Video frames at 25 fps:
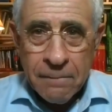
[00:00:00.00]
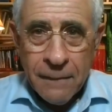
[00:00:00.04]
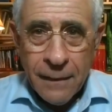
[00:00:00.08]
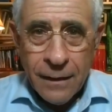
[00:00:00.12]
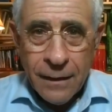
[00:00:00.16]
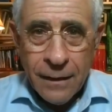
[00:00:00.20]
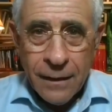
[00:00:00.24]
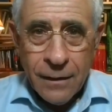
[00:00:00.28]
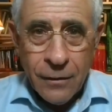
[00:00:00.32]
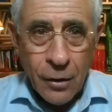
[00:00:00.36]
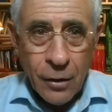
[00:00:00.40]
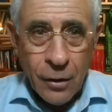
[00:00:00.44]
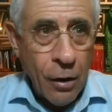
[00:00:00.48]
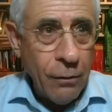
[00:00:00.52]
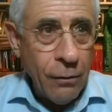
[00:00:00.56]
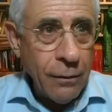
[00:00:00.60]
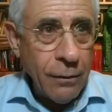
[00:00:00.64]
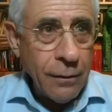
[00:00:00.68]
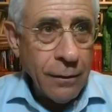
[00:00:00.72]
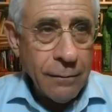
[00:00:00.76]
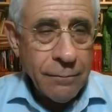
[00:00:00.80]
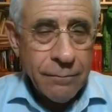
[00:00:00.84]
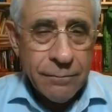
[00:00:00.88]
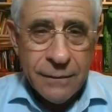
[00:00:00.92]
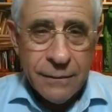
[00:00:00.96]
You know,
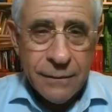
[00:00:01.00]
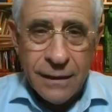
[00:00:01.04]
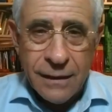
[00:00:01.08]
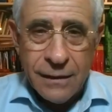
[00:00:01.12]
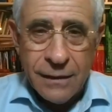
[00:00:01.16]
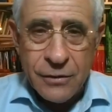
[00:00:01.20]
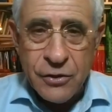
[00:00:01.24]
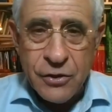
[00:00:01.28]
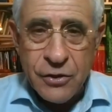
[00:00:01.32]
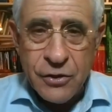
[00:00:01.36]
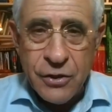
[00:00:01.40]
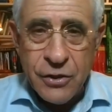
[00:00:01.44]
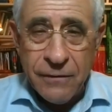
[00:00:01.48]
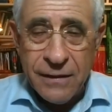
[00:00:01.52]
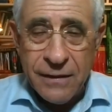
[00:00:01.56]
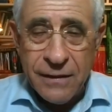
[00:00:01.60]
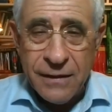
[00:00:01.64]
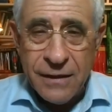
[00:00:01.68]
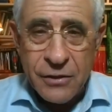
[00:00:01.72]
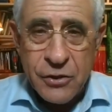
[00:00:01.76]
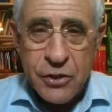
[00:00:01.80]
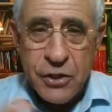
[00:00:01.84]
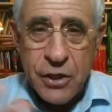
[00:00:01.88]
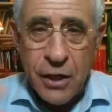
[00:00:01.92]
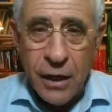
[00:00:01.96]
even the
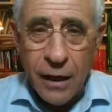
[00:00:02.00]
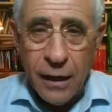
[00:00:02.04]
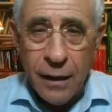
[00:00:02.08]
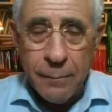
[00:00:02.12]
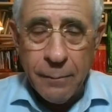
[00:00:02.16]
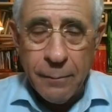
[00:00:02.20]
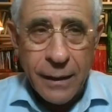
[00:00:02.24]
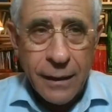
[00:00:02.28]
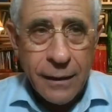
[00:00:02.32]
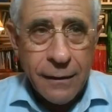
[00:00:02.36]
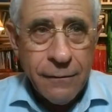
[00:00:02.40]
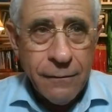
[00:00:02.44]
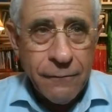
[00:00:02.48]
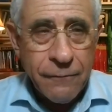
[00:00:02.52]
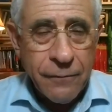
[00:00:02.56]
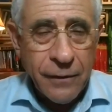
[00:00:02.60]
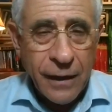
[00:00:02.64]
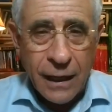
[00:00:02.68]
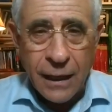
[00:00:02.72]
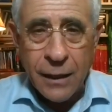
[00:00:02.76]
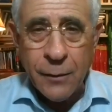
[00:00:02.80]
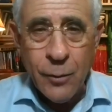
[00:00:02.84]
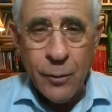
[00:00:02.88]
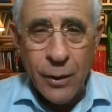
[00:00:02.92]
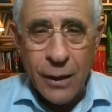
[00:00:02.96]
German
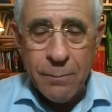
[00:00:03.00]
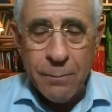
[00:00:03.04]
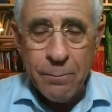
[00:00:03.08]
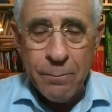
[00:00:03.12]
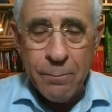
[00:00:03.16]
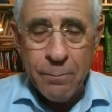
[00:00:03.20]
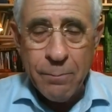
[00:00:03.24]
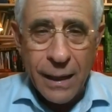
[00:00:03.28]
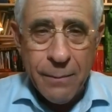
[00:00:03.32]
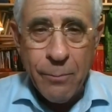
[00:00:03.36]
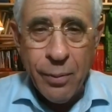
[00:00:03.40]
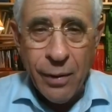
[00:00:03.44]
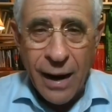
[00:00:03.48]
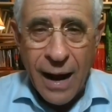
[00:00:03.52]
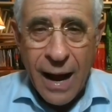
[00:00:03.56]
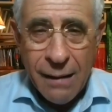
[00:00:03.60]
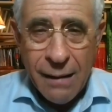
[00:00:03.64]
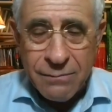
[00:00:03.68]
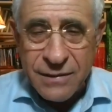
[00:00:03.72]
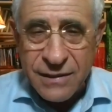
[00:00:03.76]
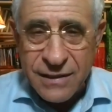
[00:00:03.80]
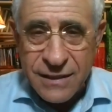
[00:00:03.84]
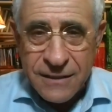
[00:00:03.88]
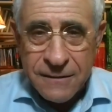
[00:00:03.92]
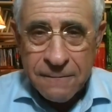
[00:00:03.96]
Requiem by
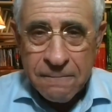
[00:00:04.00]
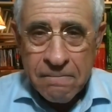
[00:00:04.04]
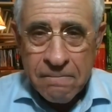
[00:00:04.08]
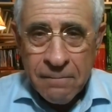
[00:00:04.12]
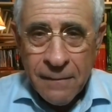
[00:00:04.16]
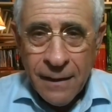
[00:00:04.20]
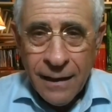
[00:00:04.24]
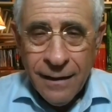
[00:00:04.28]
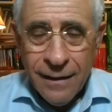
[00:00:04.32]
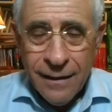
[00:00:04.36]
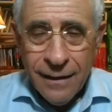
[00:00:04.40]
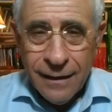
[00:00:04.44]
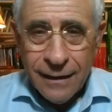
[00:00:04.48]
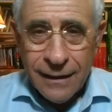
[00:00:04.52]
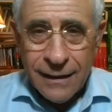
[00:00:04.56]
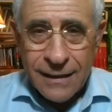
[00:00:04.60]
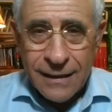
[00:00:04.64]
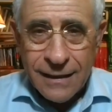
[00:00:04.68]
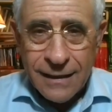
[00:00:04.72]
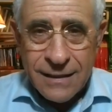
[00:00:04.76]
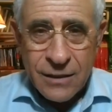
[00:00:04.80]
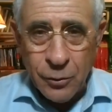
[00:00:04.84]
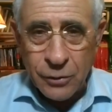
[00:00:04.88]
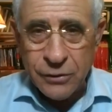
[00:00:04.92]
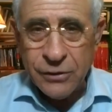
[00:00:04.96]
Brahms is
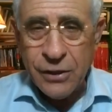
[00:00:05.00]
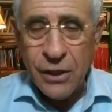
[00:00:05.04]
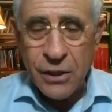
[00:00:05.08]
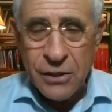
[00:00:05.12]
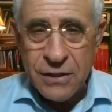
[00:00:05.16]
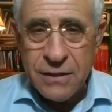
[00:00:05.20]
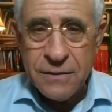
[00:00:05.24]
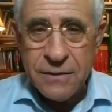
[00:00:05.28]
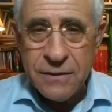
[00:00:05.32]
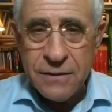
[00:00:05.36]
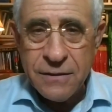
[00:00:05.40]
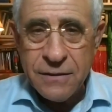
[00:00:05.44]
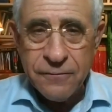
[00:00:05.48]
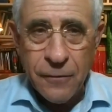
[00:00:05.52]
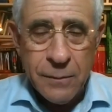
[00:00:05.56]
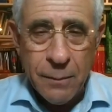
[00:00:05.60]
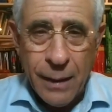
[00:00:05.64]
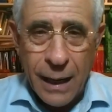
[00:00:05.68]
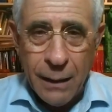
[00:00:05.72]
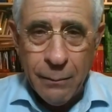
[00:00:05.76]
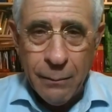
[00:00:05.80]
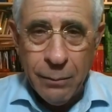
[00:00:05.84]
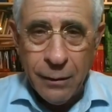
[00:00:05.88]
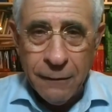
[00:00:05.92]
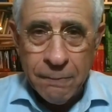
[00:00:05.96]
quotations from the
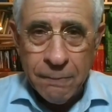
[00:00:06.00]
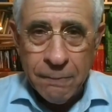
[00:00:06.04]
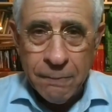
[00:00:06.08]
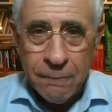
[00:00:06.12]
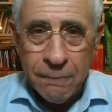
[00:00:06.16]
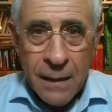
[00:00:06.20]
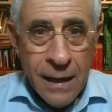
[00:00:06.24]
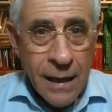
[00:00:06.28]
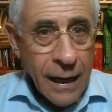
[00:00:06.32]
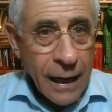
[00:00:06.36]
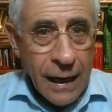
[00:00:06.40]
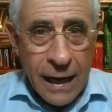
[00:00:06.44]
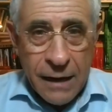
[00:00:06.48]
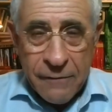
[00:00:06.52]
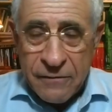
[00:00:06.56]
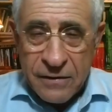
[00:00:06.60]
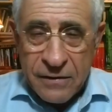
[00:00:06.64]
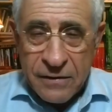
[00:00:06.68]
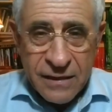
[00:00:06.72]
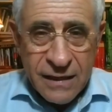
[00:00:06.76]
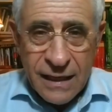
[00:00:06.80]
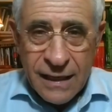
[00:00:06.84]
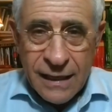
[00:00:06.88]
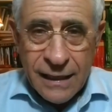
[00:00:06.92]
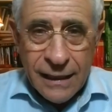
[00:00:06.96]
Bible.
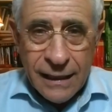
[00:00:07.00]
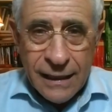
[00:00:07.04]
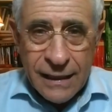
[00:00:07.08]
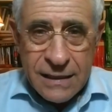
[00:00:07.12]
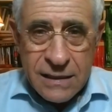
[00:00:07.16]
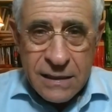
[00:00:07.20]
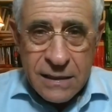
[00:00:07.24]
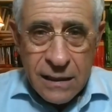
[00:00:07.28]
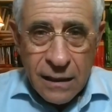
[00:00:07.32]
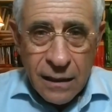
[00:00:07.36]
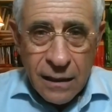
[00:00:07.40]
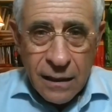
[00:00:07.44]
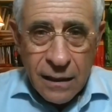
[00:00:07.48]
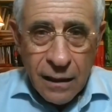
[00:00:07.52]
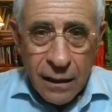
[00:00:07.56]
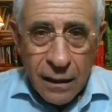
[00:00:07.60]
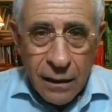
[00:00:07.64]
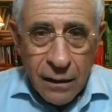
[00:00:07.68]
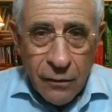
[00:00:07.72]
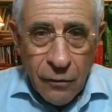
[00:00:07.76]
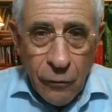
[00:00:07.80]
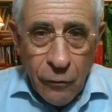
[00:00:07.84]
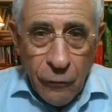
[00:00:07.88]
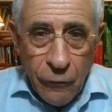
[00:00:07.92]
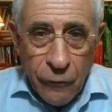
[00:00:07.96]
Everything is
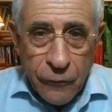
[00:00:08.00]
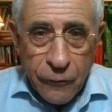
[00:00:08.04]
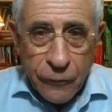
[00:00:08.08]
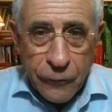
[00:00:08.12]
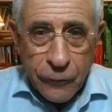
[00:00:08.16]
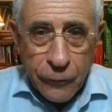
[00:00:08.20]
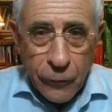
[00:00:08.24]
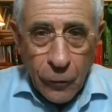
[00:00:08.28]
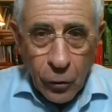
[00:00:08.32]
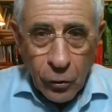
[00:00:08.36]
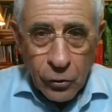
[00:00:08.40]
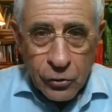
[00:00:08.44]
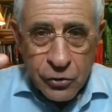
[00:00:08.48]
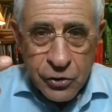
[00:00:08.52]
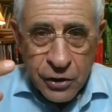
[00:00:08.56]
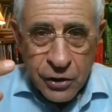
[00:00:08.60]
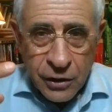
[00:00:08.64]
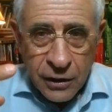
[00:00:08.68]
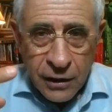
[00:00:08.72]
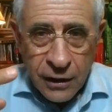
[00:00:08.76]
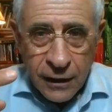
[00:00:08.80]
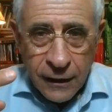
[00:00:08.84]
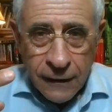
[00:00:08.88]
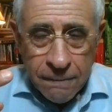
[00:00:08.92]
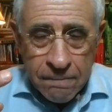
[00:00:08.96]

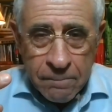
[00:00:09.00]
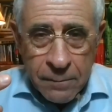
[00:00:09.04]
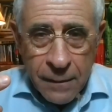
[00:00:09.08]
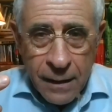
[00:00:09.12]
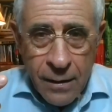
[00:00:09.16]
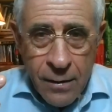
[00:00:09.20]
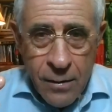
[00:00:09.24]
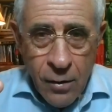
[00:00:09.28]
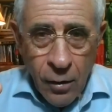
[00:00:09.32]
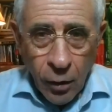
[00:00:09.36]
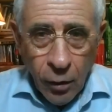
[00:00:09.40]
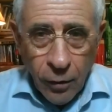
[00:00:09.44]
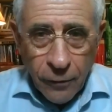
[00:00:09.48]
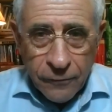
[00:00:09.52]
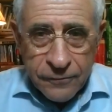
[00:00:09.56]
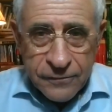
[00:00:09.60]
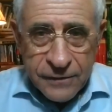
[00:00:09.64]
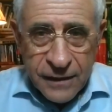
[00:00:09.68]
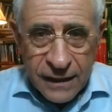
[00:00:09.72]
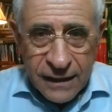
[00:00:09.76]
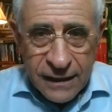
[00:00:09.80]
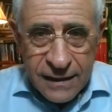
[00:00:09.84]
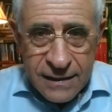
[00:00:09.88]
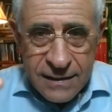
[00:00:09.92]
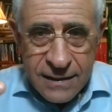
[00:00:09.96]
forgery of the
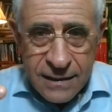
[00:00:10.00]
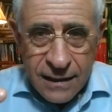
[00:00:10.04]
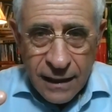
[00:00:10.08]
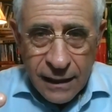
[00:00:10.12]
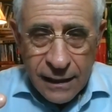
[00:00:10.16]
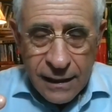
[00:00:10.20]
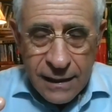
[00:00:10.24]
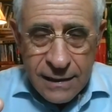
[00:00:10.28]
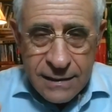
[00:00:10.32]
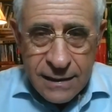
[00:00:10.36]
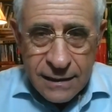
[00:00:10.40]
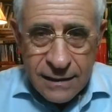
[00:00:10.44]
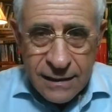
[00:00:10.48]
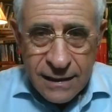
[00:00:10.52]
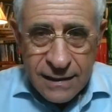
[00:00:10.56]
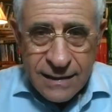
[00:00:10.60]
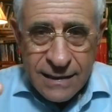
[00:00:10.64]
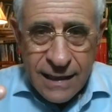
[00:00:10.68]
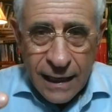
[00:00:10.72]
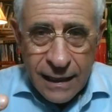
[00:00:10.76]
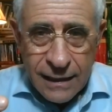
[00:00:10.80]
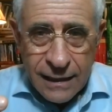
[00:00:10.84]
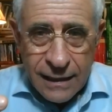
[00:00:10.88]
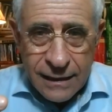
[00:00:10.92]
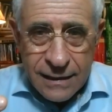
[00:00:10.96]
Israelis and the
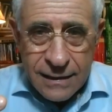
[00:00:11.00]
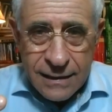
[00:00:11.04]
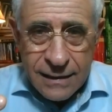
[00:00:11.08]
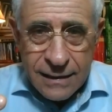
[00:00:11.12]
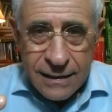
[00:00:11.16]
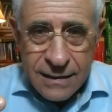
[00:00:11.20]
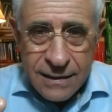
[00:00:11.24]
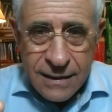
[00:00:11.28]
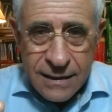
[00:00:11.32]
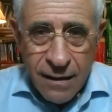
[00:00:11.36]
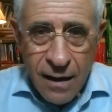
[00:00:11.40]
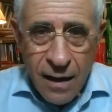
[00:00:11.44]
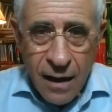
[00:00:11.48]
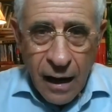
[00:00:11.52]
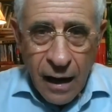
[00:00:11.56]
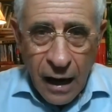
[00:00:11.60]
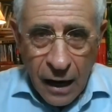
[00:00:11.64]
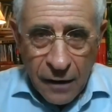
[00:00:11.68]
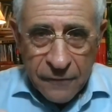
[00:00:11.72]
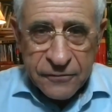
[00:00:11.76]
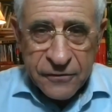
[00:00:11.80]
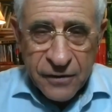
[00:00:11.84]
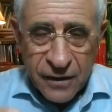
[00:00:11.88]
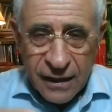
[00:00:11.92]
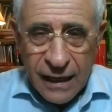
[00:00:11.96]
Zionists
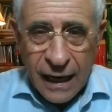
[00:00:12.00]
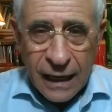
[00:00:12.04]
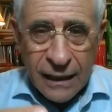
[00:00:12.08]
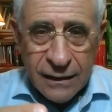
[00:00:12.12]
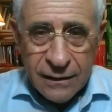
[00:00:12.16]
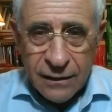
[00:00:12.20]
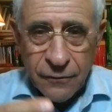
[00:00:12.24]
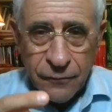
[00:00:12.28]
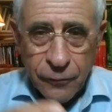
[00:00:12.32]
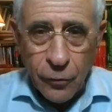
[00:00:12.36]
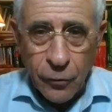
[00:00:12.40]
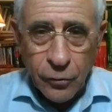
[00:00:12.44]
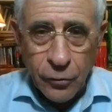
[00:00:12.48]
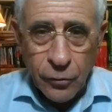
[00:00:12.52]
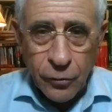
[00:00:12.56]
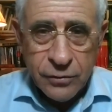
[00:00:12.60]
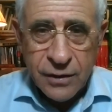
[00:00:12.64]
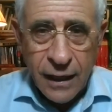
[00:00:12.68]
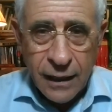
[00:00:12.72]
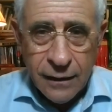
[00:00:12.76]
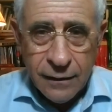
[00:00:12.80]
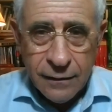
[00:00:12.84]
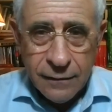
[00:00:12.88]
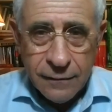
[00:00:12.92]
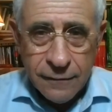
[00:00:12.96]
after
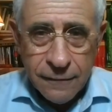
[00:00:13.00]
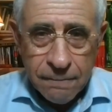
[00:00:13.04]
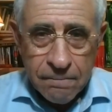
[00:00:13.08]
1948.